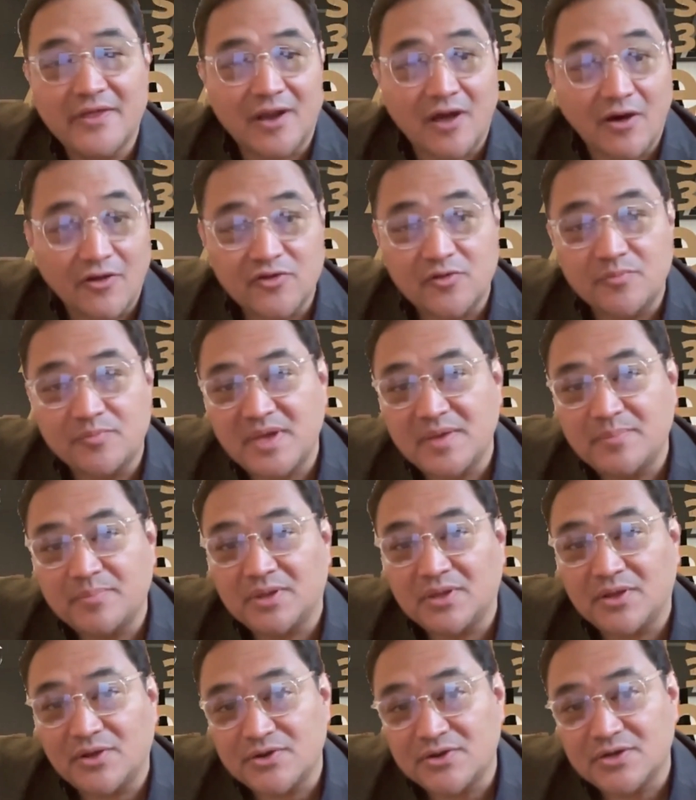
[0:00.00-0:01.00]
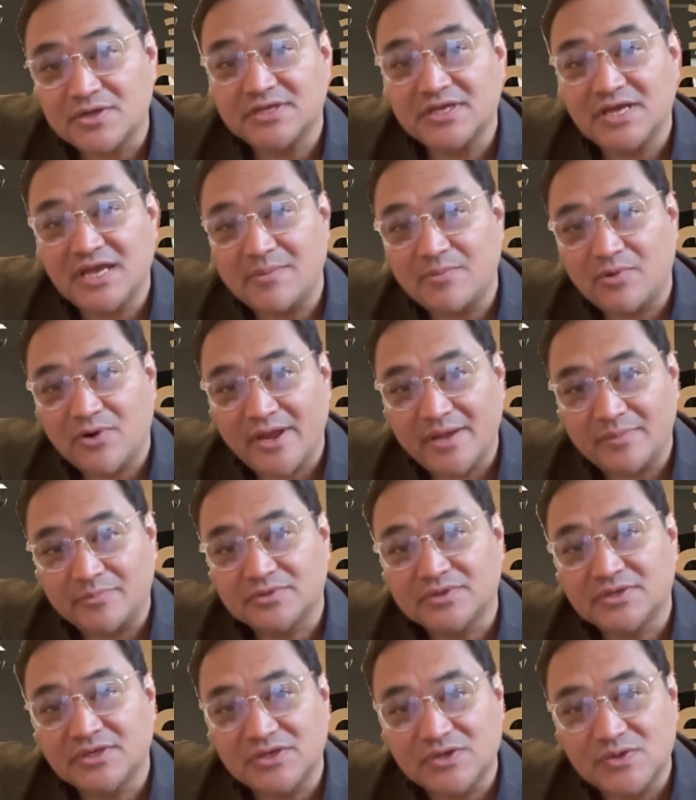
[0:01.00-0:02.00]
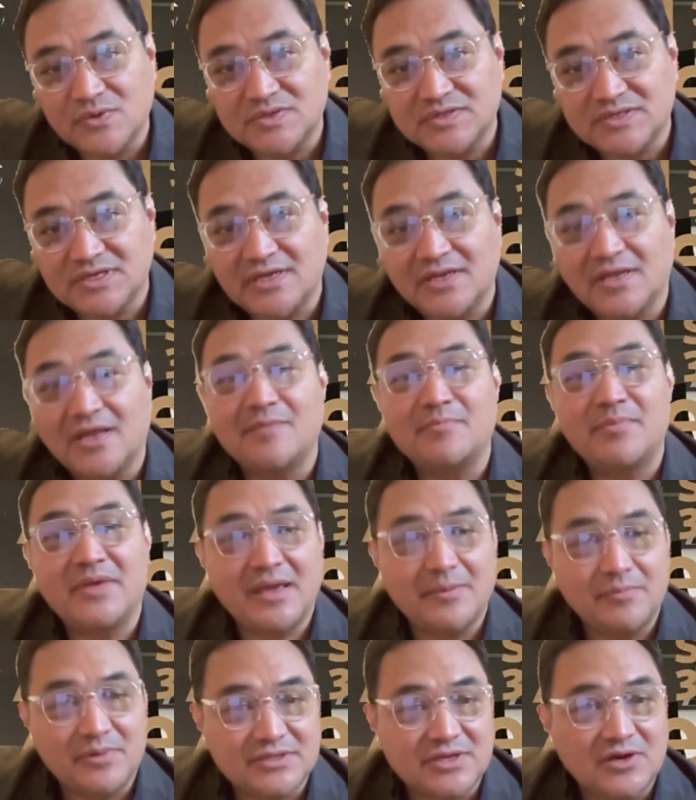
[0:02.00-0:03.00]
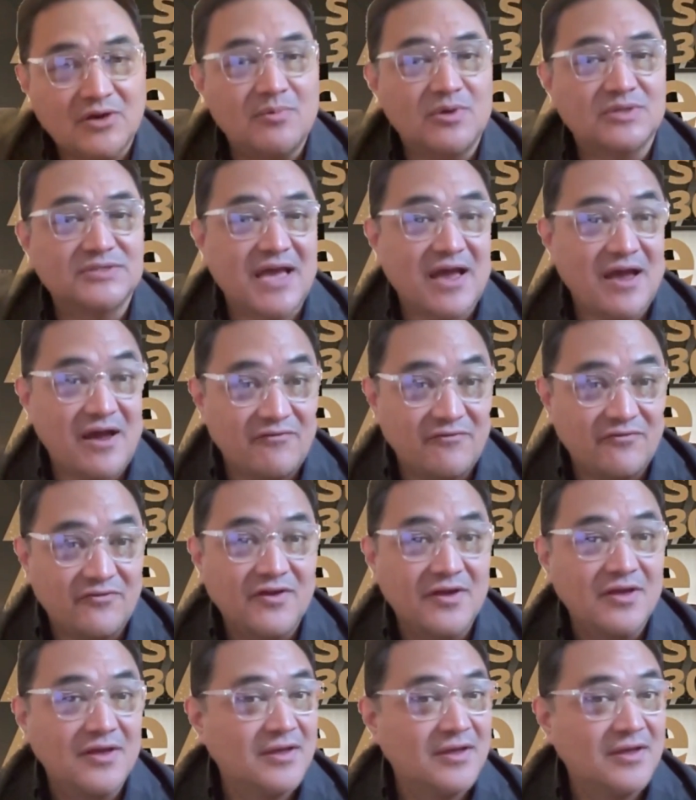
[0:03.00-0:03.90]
that other people on your team are able to use it and be able to almost have